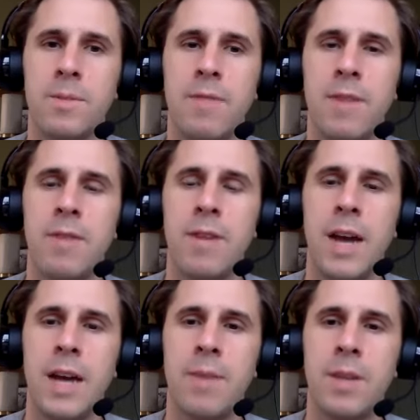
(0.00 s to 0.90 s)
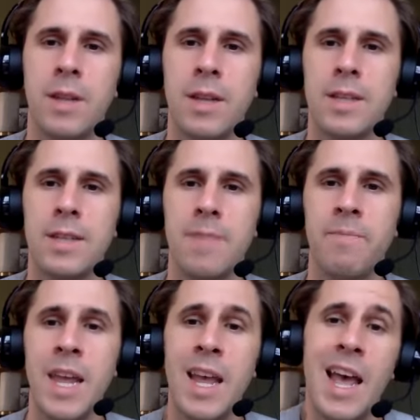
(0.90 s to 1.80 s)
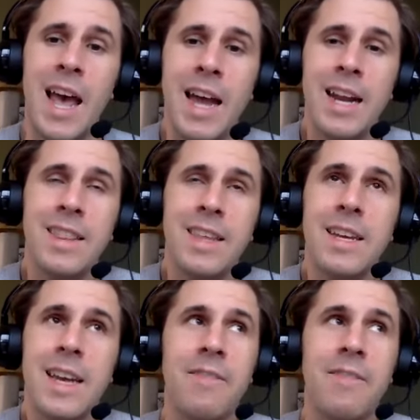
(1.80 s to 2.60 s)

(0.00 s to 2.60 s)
favorite item on the list. And I think